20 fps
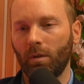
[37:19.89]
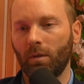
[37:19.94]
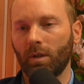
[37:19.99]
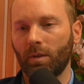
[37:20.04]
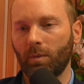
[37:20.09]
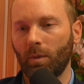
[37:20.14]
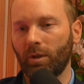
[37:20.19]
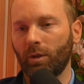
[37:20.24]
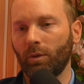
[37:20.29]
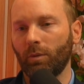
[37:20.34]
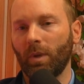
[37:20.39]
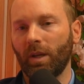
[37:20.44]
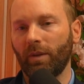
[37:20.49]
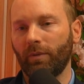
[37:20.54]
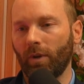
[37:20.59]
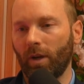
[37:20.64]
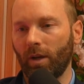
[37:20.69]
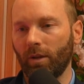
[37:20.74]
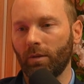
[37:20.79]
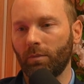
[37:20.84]
especially with my
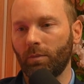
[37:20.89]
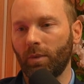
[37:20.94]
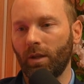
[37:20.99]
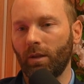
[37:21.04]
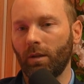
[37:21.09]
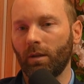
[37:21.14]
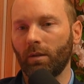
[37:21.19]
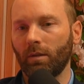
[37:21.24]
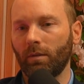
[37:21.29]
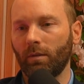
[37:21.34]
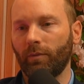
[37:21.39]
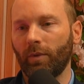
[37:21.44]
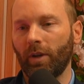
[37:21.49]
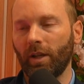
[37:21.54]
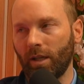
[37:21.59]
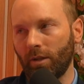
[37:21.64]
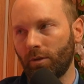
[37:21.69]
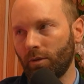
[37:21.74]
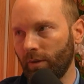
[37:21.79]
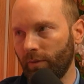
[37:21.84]
father being a
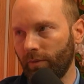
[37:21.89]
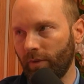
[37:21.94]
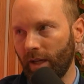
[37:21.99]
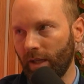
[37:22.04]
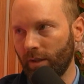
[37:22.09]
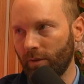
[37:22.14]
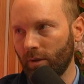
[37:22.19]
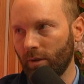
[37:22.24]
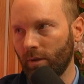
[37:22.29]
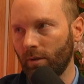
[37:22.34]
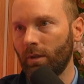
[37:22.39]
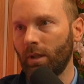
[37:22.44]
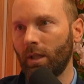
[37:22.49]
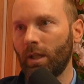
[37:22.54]
financial advisor,